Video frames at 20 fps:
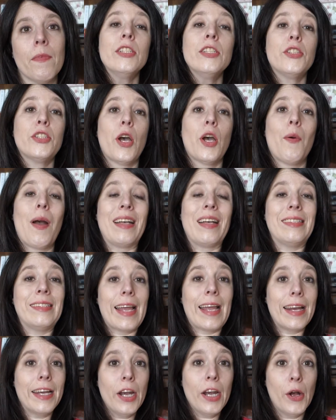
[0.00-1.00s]
So I
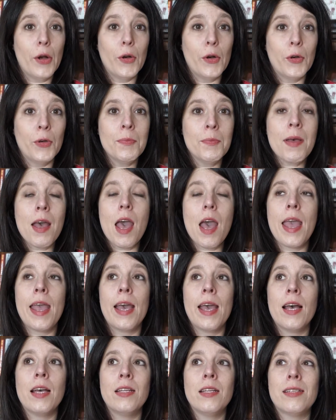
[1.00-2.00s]
stayed at home,
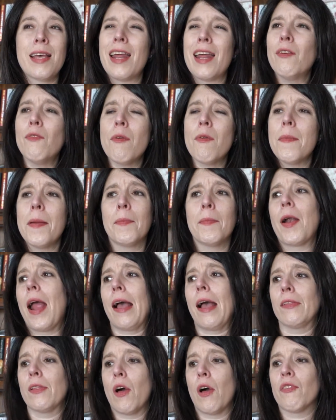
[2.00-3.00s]
and I don't remember
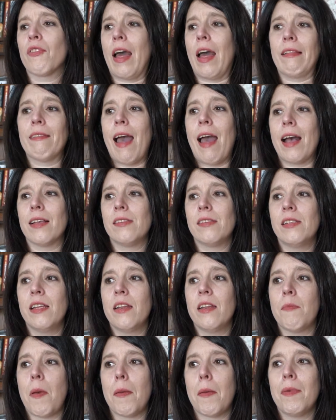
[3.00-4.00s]
how long that
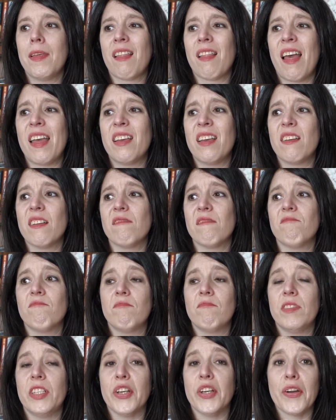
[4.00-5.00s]
lasted, maybe like
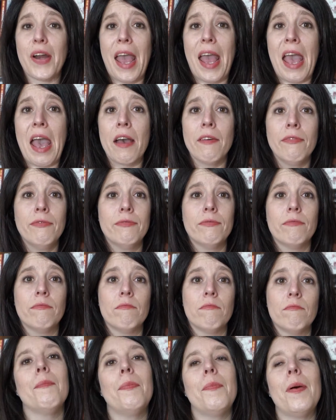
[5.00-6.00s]
a year and a half.
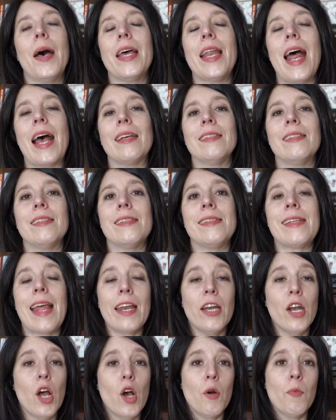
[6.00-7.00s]
But I
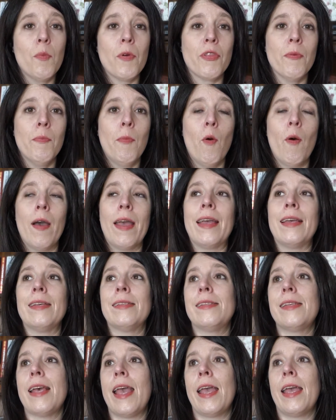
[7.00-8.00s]
stayed at home with the
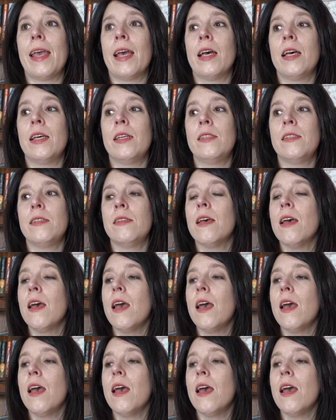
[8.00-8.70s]
boys and